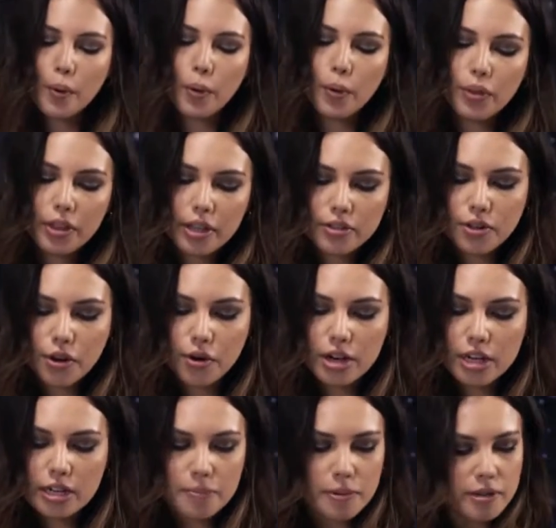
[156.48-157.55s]
bowl that's
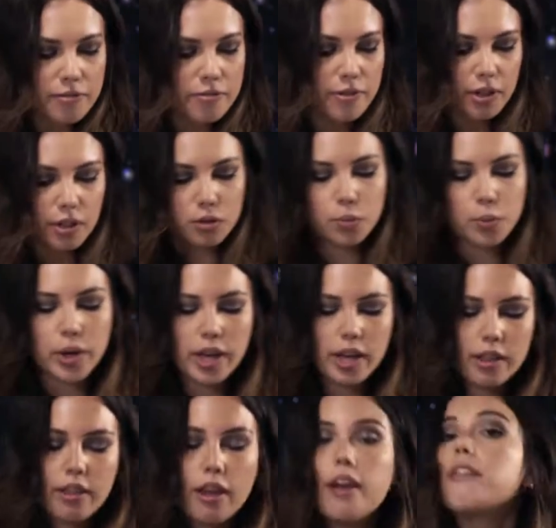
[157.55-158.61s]
already been filled
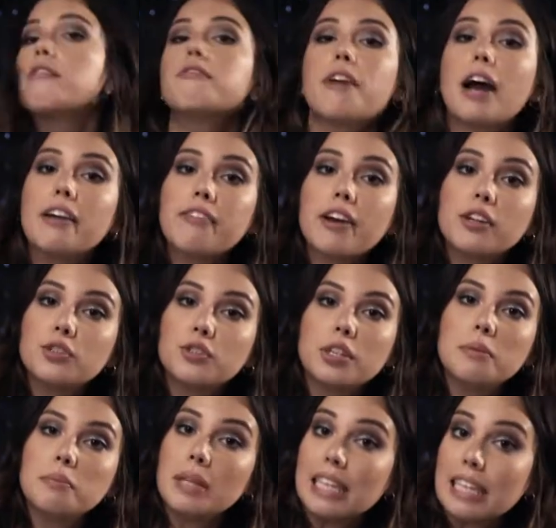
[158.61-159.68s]
with
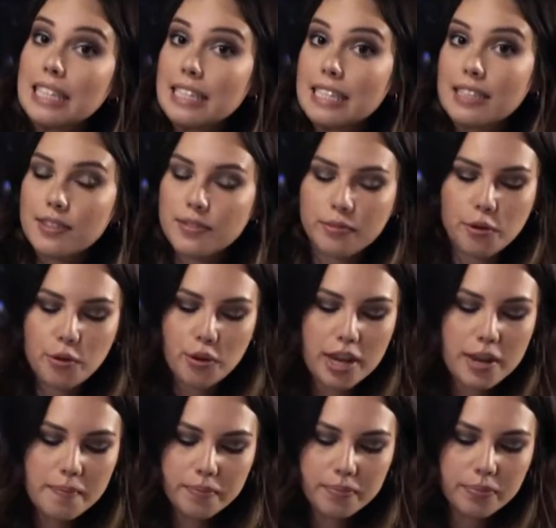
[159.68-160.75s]
500 milliliters of
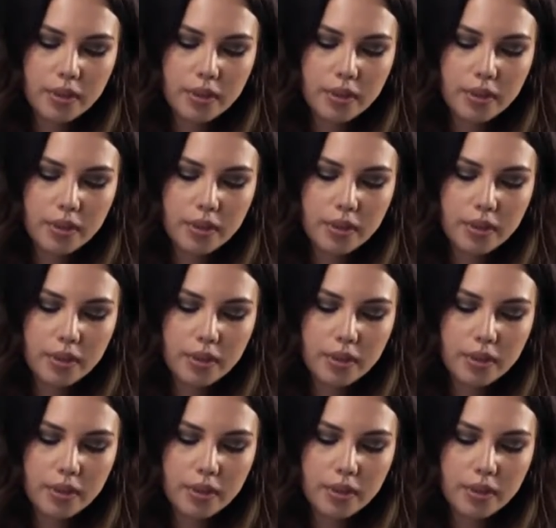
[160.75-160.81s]
cream,